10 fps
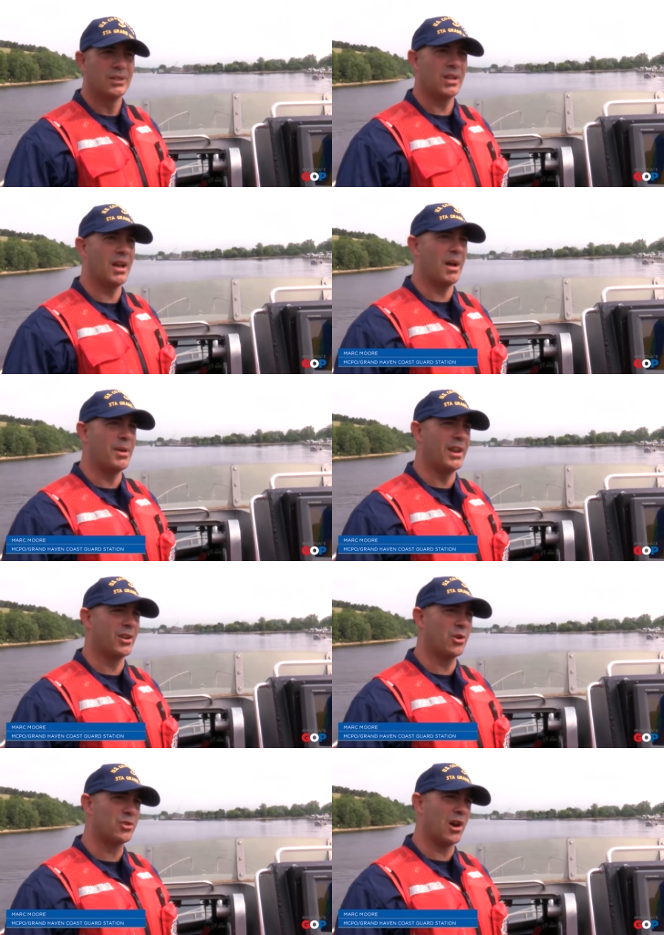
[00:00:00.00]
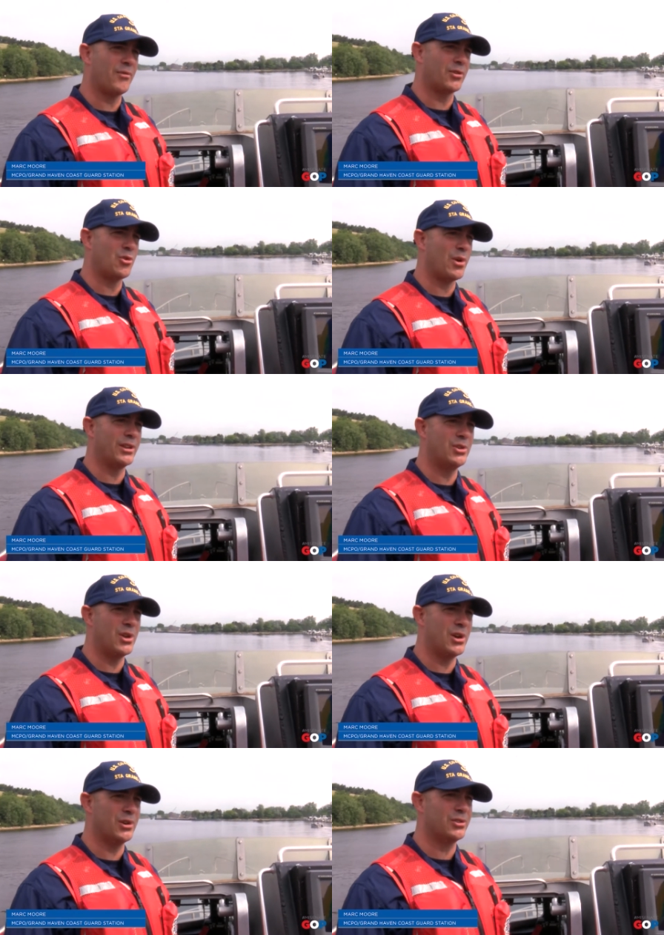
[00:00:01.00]
So I've been in the Coast Guard for 22
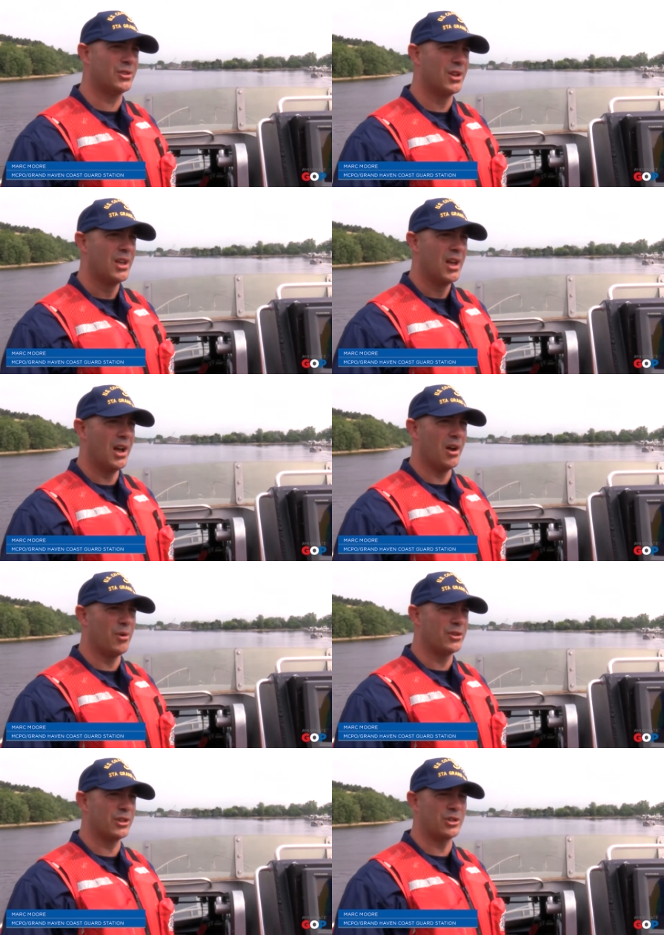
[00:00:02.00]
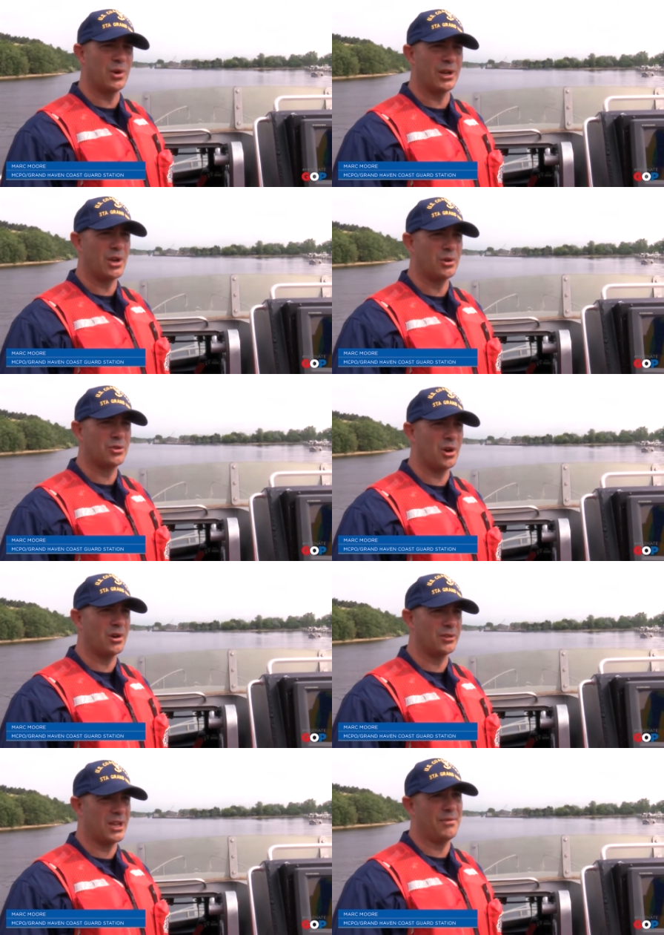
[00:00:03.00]
years. Uh, originally joined the Coast
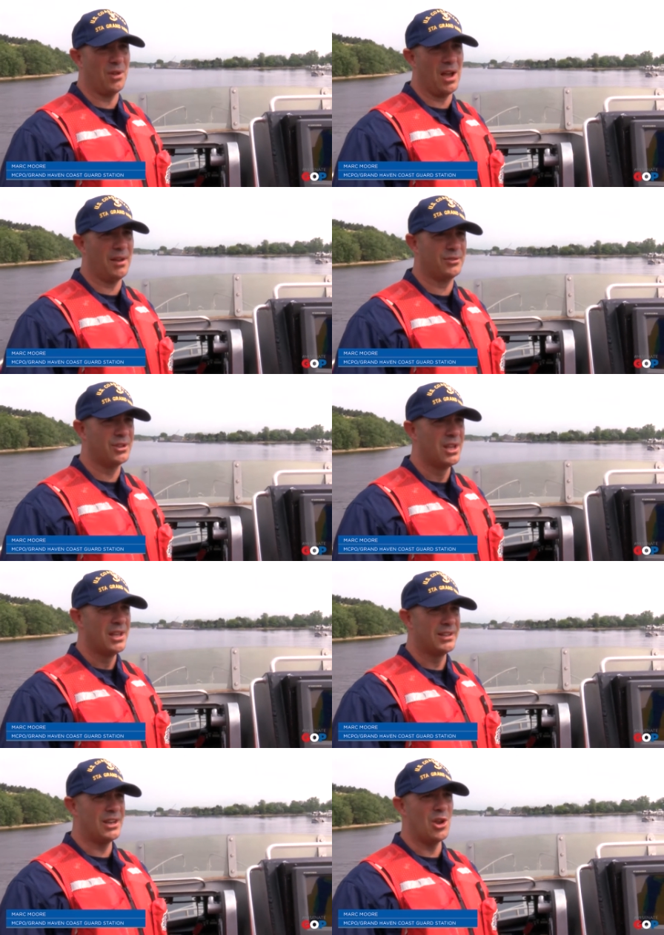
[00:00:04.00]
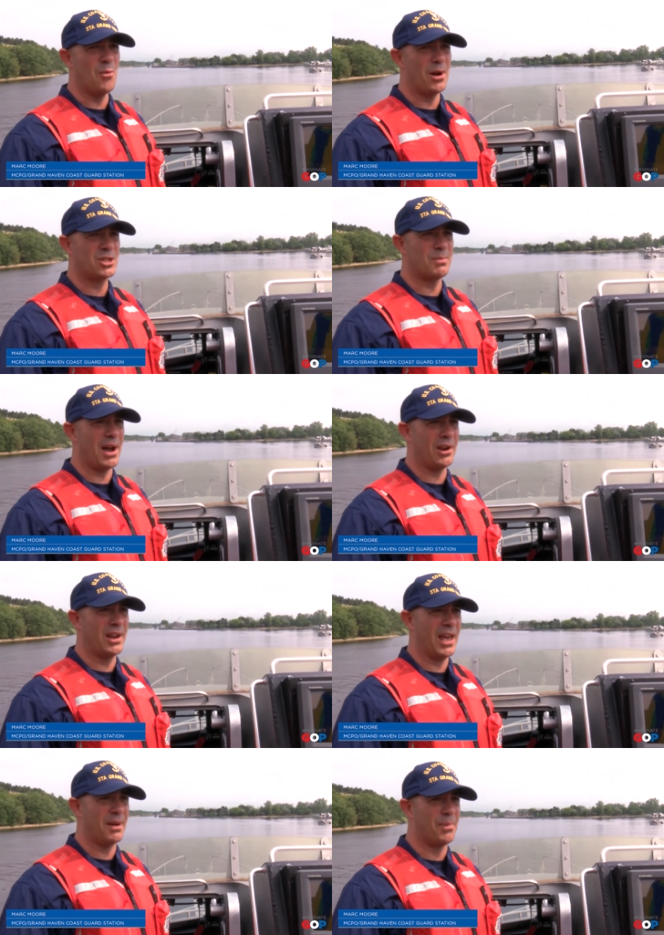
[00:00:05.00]
Guard to save lives. Didn't know much about it.
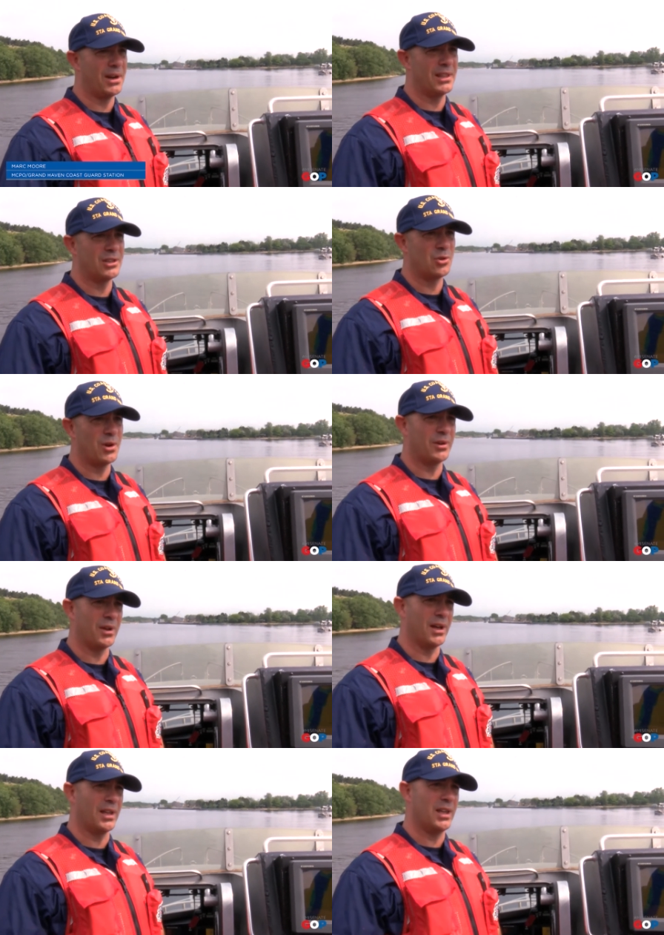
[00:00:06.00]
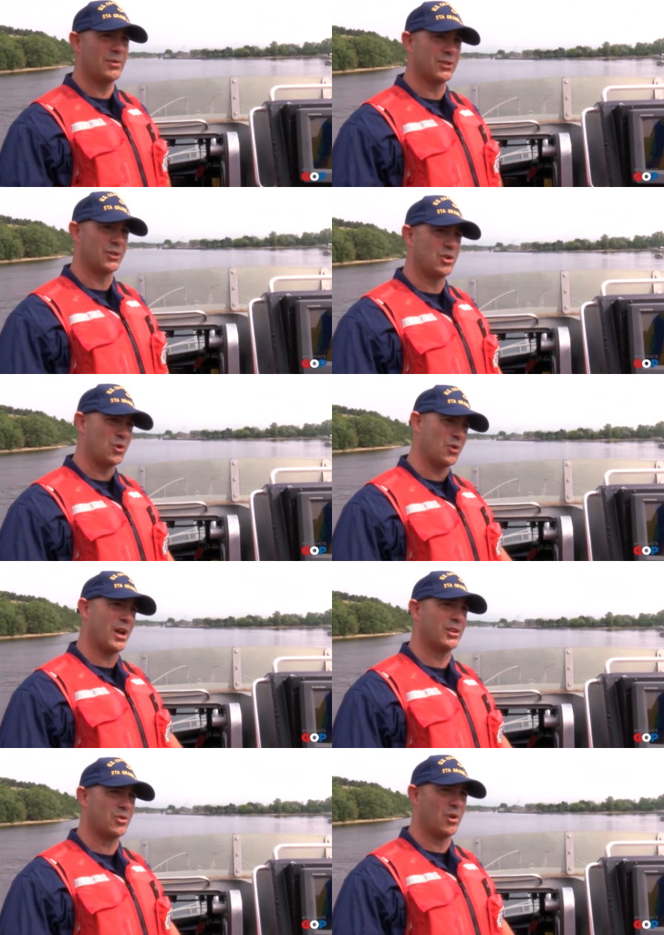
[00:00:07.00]
Had a buddy that joined. Uh, he was a junior in
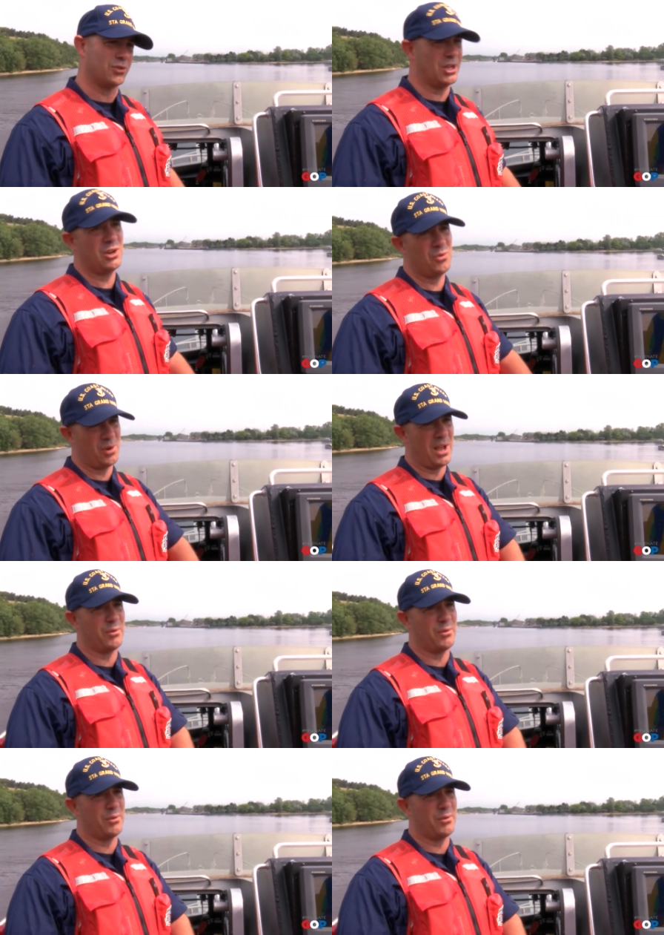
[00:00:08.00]
high school, a senior when I